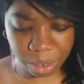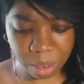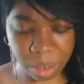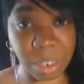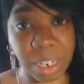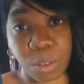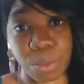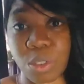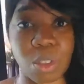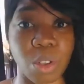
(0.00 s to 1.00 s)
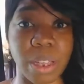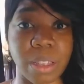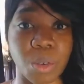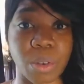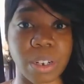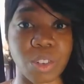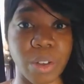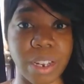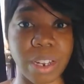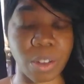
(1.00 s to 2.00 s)
and then they'll just go ahead and throw it in the
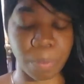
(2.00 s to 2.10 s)
trash.